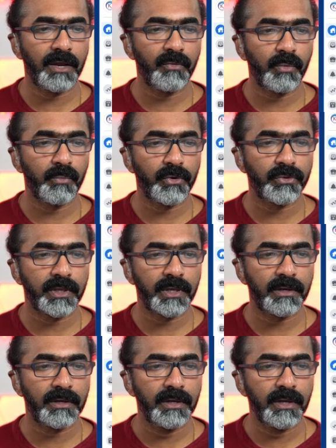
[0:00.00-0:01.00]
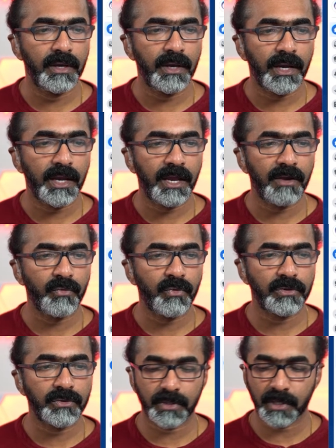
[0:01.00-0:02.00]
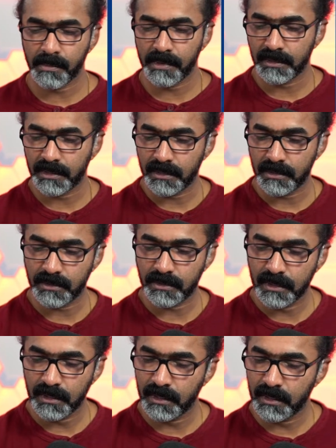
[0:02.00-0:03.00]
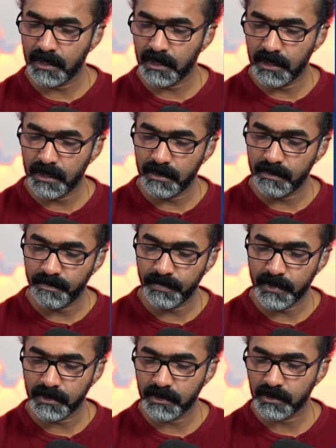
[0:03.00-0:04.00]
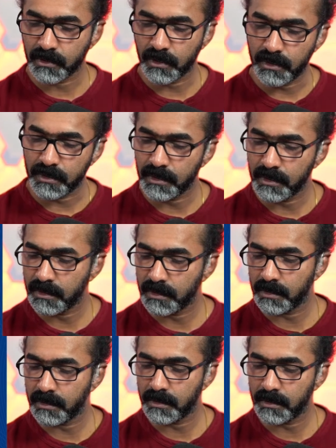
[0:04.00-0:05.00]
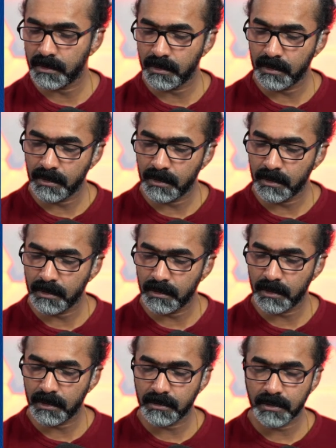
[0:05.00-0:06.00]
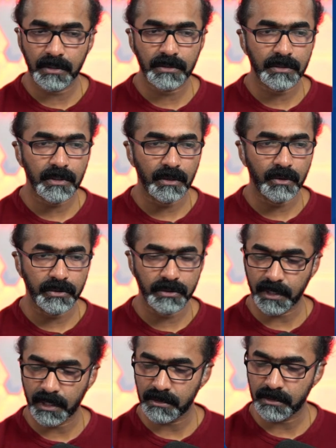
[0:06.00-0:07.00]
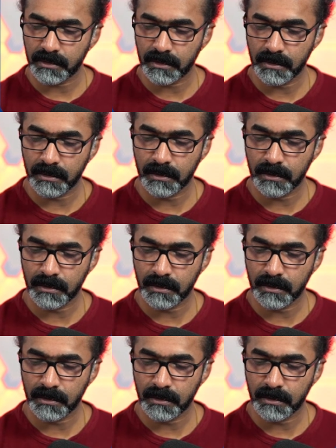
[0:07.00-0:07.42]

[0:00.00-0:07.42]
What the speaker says: one more thing here. I wanted to comment this. This is good. This is a good test.